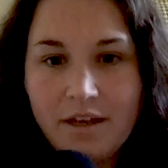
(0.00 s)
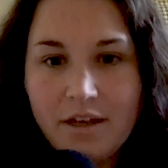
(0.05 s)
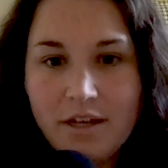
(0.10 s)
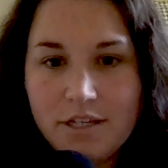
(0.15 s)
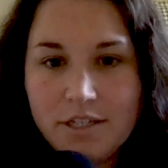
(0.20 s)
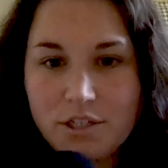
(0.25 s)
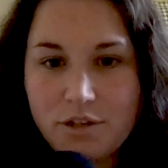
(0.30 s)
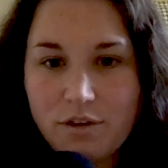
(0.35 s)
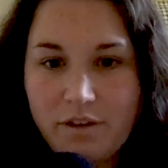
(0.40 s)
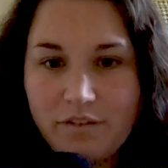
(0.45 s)

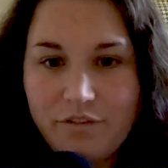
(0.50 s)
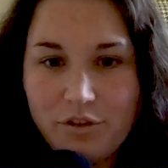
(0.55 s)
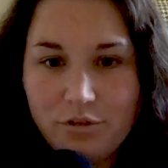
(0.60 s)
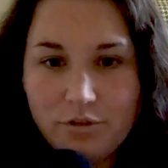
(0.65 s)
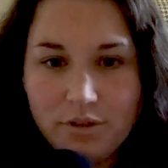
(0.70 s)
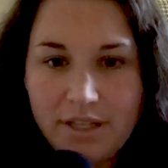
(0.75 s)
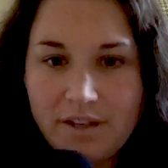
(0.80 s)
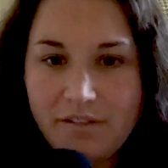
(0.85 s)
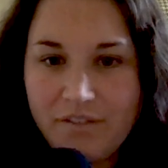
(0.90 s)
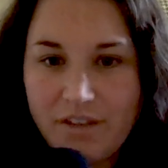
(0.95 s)
So if you
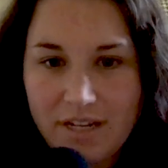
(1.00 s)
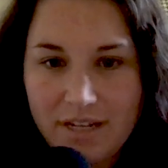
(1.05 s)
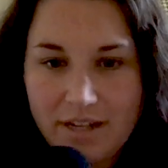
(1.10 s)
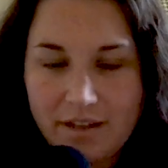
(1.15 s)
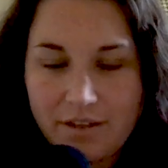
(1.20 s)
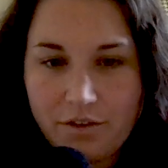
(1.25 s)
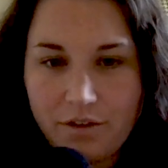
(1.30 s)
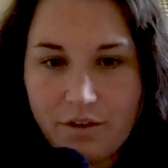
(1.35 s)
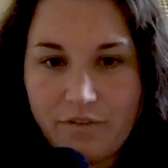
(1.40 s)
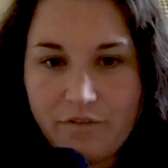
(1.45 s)
live in
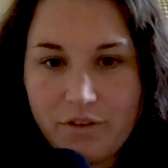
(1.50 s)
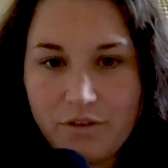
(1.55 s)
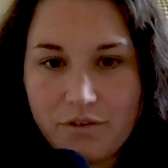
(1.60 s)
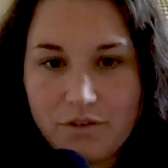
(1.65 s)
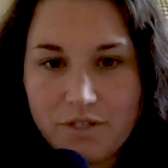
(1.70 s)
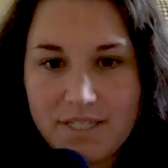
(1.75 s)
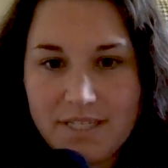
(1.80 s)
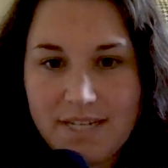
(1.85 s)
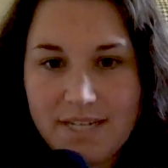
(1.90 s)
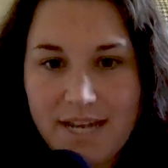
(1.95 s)
either of those
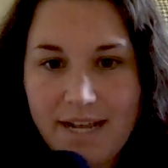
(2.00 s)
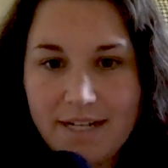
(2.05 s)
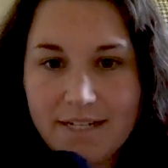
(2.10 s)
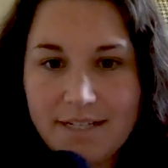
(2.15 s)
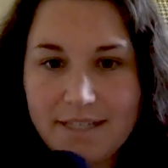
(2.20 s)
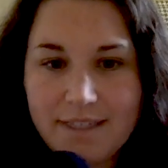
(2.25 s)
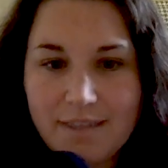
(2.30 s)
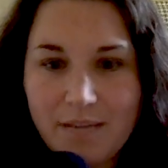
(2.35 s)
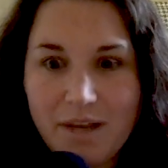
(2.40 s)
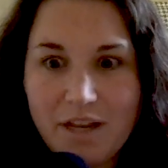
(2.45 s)

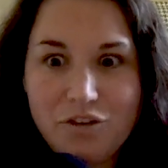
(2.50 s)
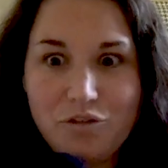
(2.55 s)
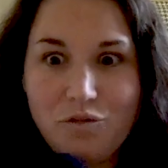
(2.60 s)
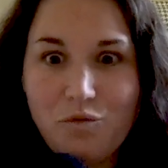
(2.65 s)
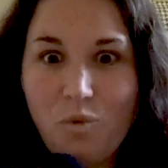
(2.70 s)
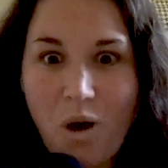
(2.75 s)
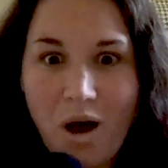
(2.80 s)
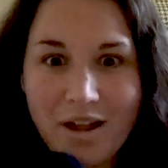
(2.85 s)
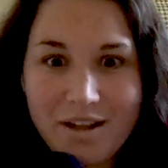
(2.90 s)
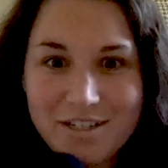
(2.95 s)
states and you want